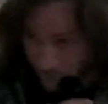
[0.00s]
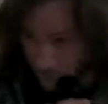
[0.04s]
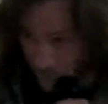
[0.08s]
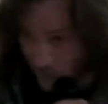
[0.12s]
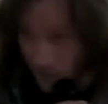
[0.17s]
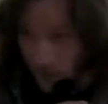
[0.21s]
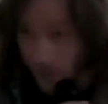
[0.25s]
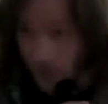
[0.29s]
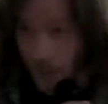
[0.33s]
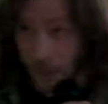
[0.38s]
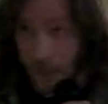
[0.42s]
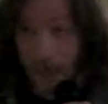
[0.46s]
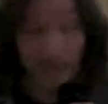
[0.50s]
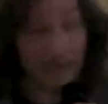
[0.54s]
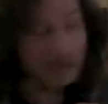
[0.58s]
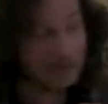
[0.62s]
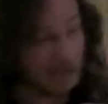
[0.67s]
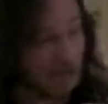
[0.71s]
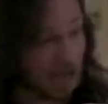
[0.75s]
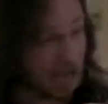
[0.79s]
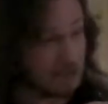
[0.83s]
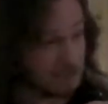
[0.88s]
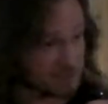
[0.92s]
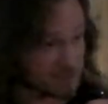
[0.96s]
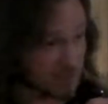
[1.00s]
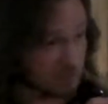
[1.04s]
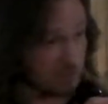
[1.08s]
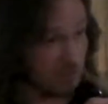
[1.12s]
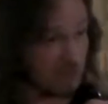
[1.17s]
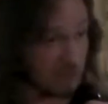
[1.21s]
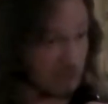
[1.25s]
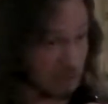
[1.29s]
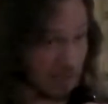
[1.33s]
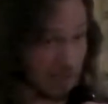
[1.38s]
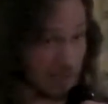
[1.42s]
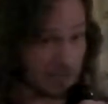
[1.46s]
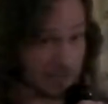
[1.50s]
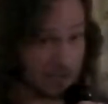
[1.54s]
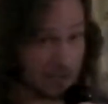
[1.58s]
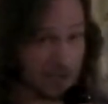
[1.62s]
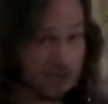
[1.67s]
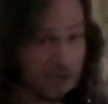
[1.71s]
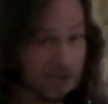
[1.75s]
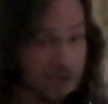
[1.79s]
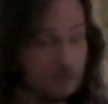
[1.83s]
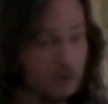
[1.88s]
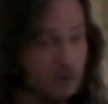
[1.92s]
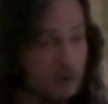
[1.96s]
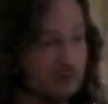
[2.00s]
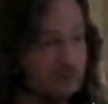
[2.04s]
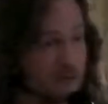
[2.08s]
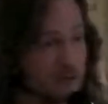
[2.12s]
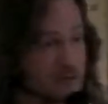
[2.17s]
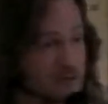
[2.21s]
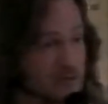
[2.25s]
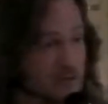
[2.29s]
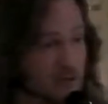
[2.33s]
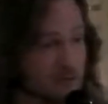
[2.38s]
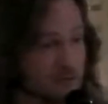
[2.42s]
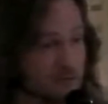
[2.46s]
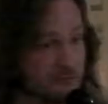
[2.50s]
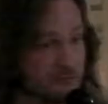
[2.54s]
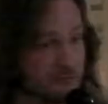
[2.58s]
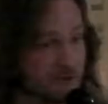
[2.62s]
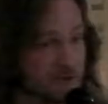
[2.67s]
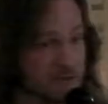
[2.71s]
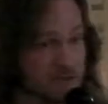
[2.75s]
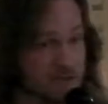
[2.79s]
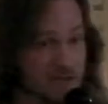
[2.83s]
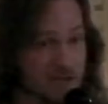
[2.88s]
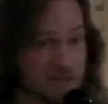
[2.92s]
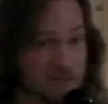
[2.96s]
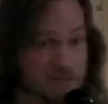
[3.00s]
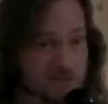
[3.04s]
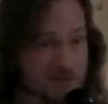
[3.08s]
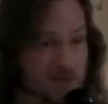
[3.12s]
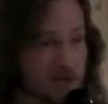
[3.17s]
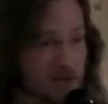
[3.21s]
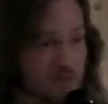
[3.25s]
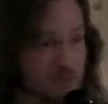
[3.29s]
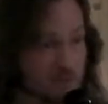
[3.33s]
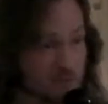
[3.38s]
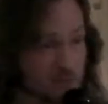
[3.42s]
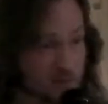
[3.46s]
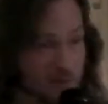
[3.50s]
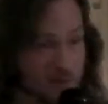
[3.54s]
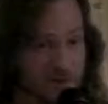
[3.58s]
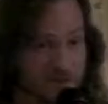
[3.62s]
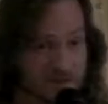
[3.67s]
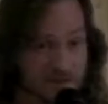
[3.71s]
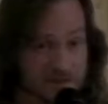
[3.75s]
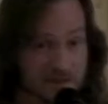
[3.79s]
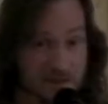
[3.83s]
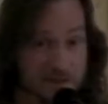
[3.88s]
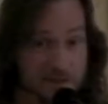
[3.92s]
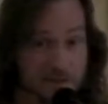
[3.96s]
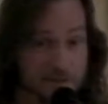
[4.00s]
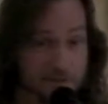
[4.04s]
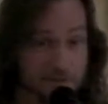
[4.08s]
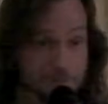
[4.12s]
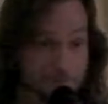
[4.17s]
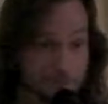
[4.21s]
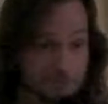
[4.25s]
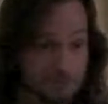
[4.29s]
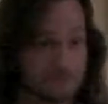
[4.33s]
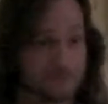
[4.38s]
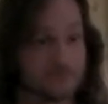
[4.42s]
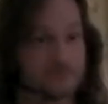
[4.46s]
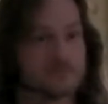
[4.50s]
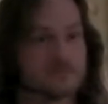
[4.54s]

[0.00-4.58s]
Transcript: And as a metalhead, I am obviously on first name terms with Satan.